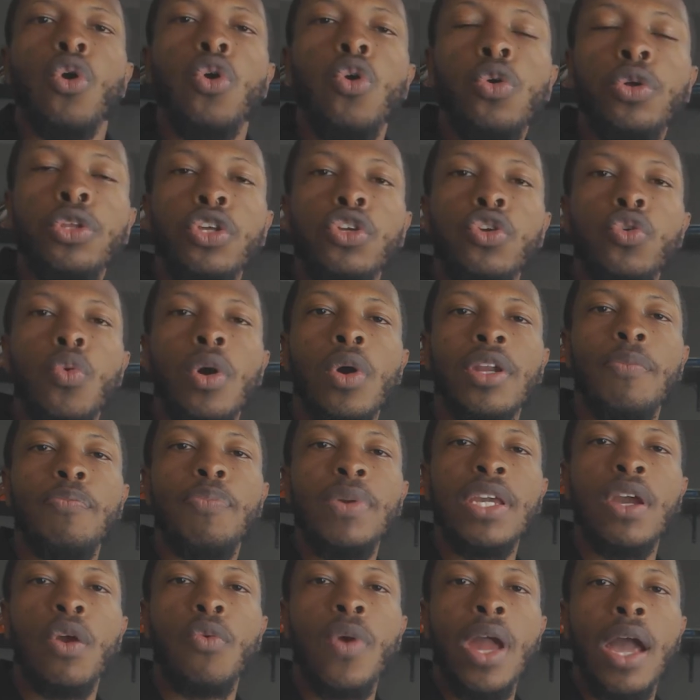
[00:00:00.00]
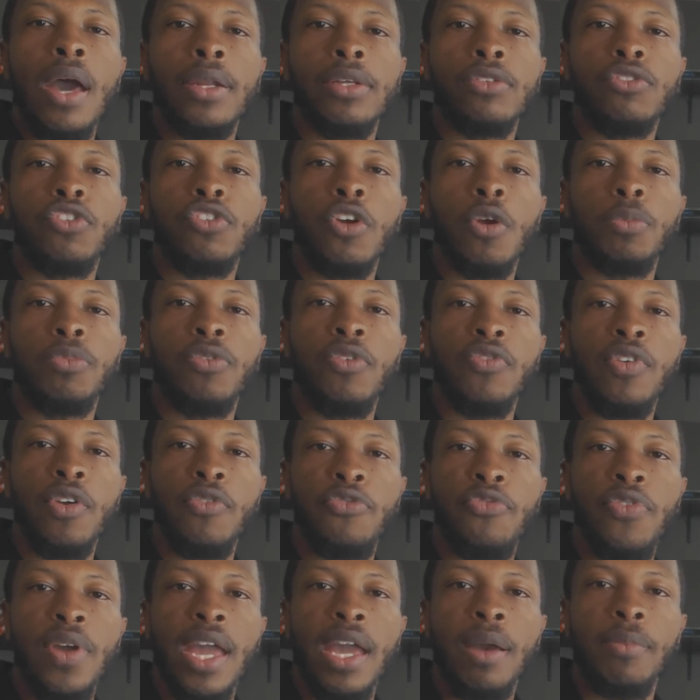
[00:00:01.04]
Who do you want to be around in terms of your
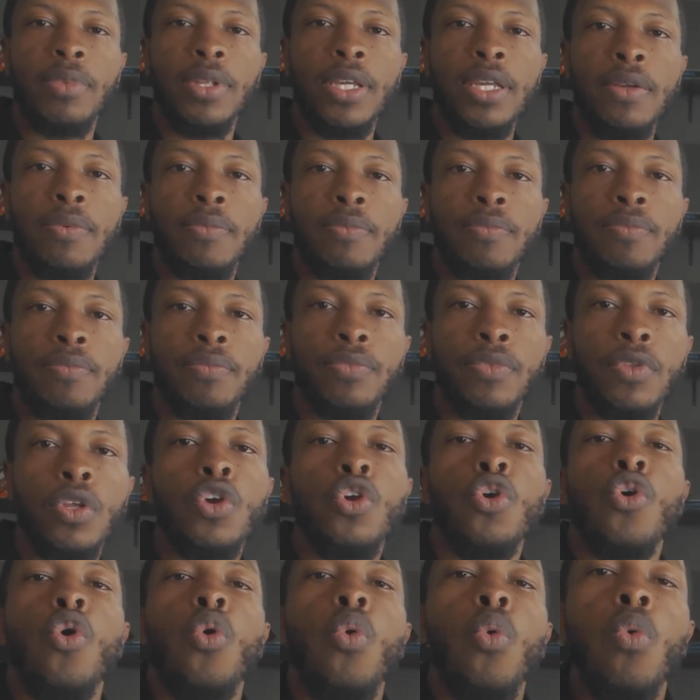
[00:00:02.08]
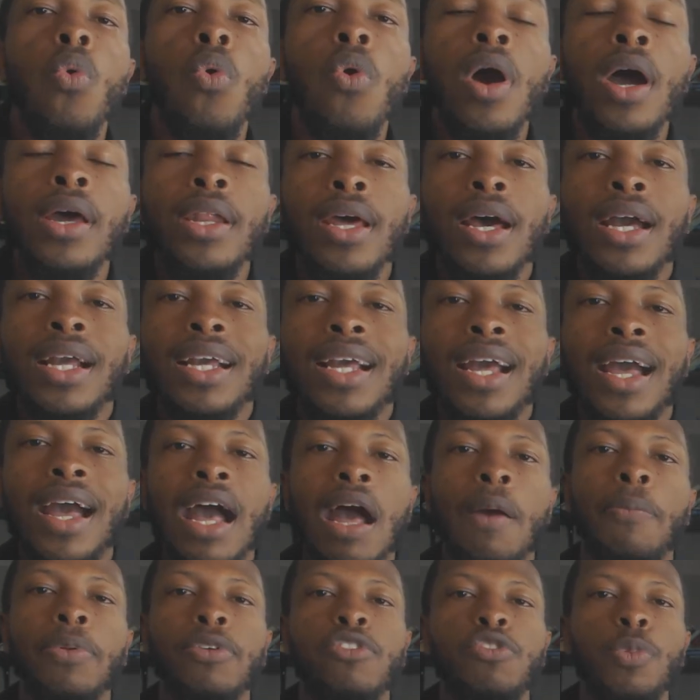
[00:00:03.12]
family? What
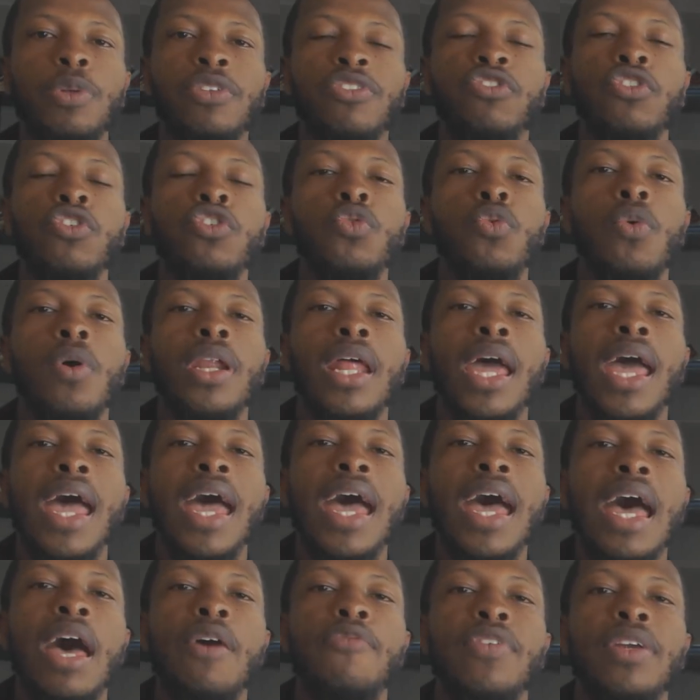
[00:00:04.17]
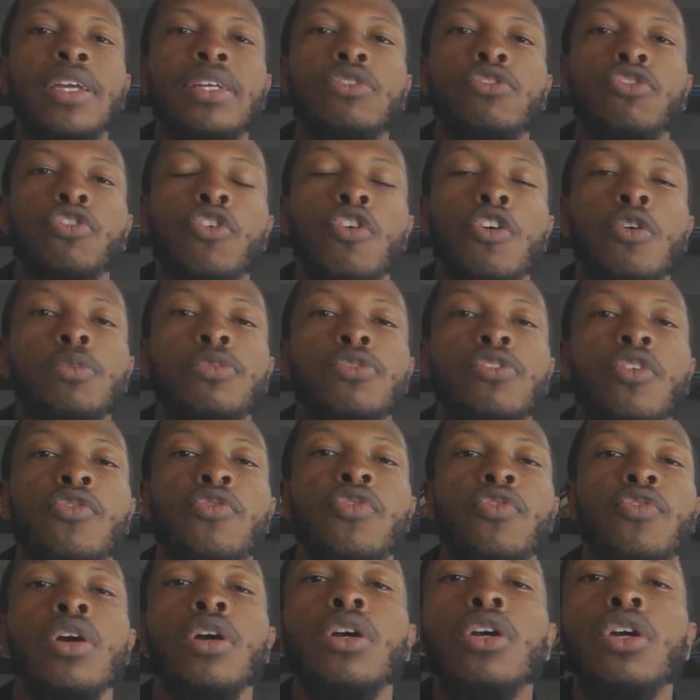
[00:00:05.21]
accomplishments do you want to have in terms
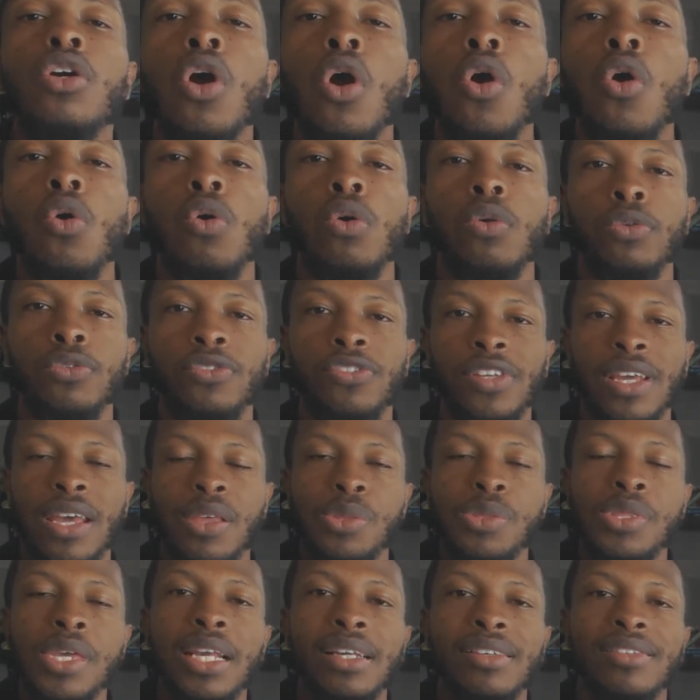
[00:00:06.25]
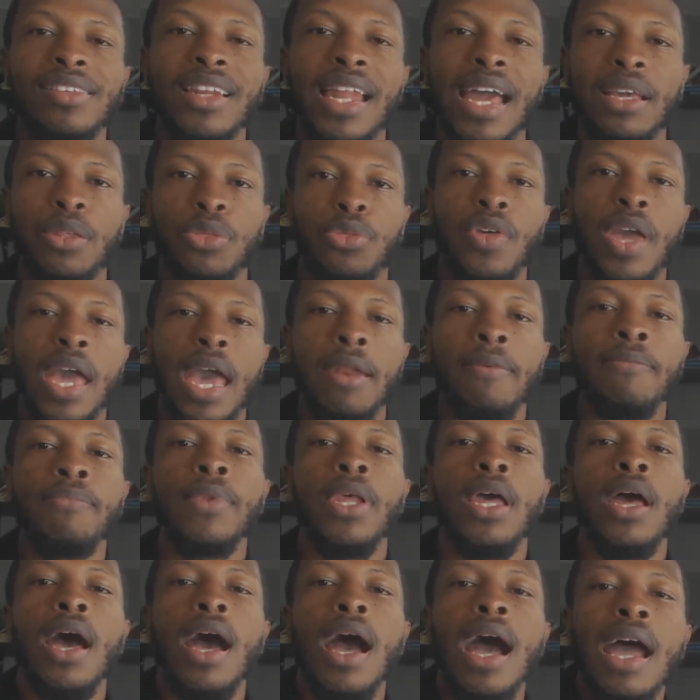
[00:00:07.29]
of goals and things like that?
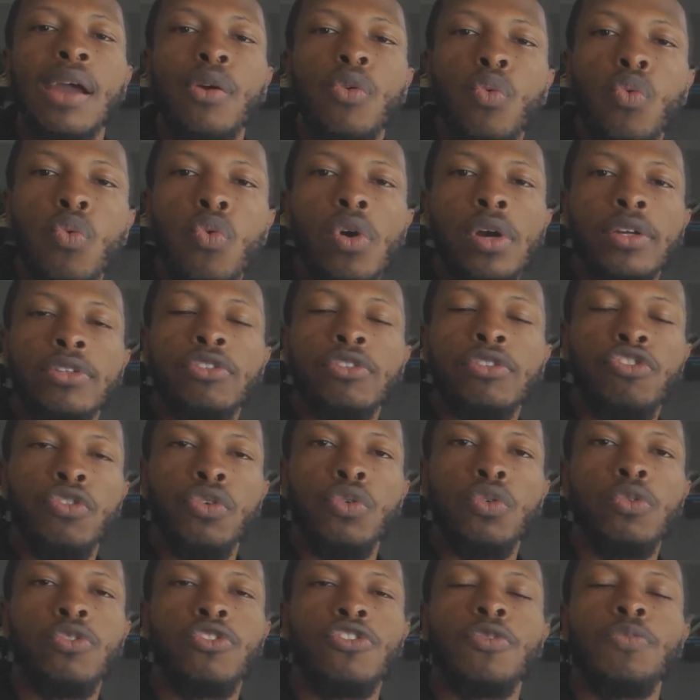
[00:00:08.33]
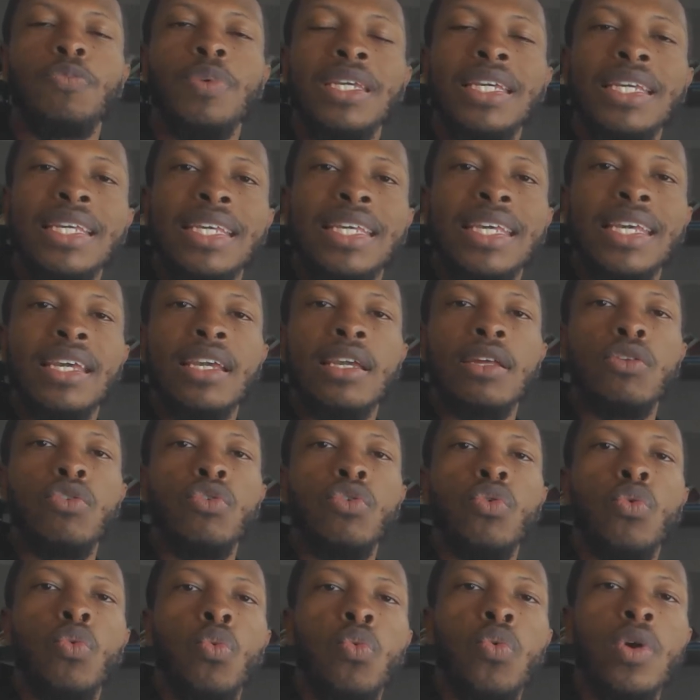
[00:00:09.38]
I want you to
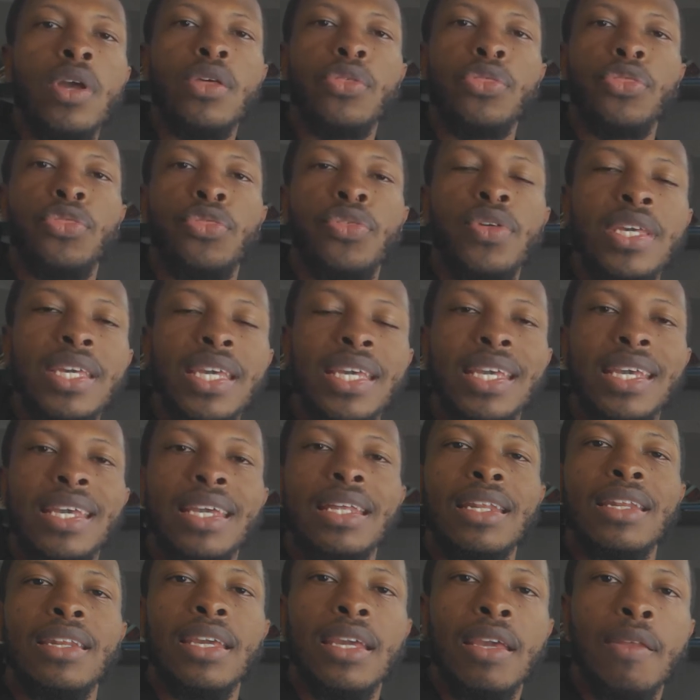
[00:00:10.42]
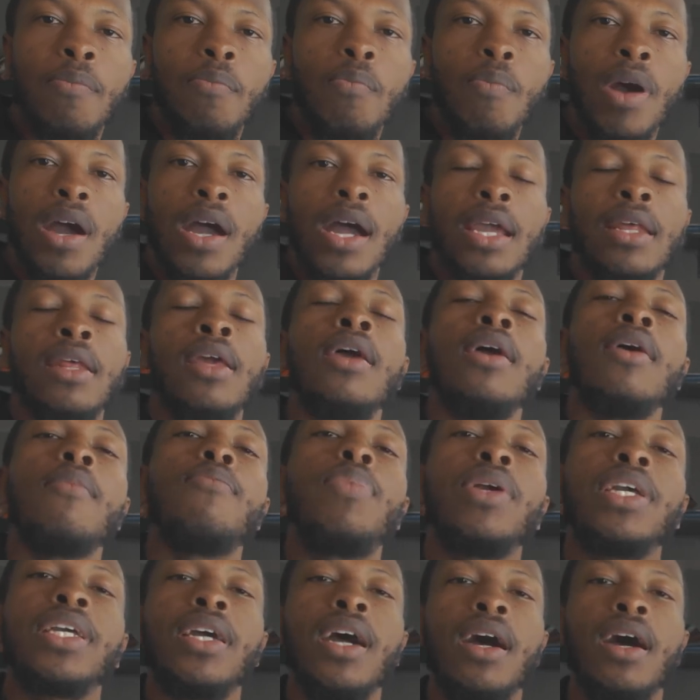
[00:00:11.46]
begin with the end in mind
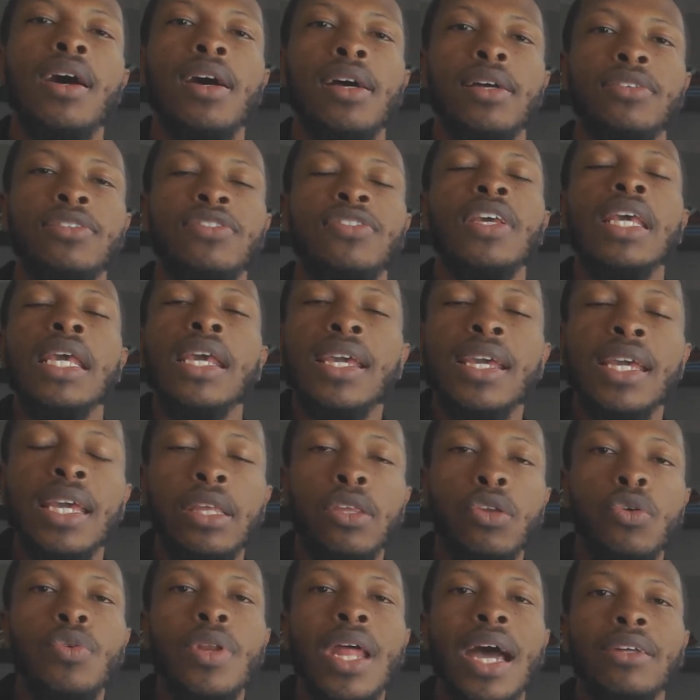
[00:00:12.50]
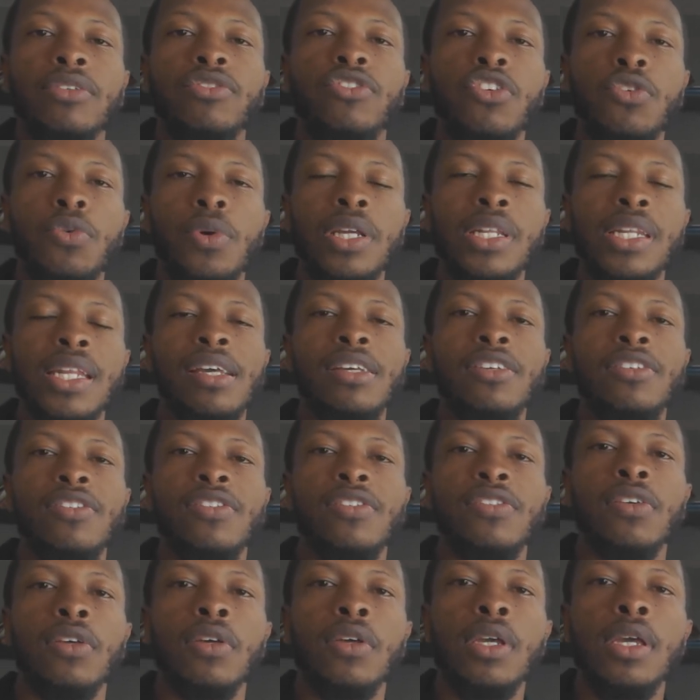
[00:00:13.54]
because in you not doing
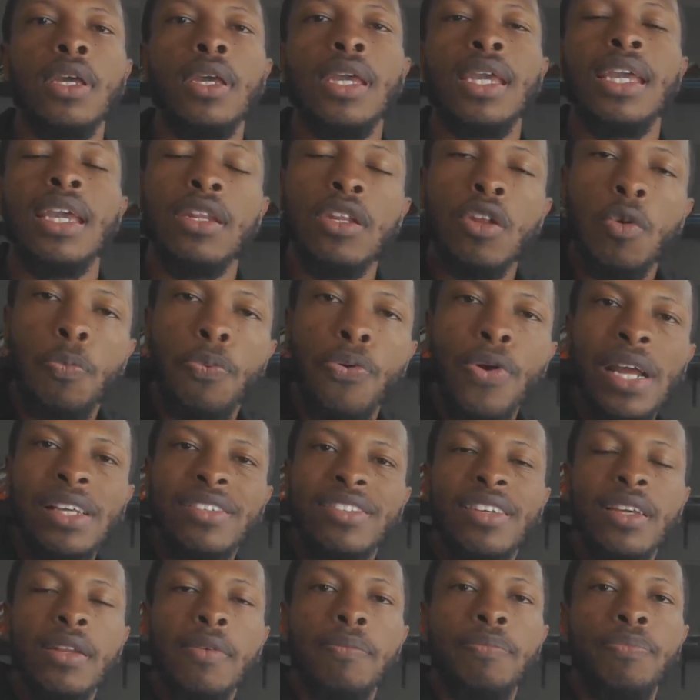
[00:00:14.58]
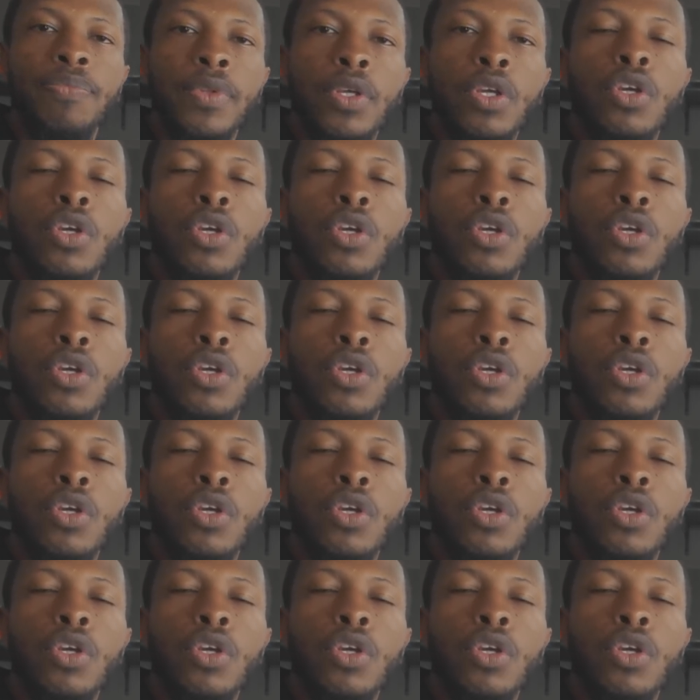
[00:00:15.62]
this in the present,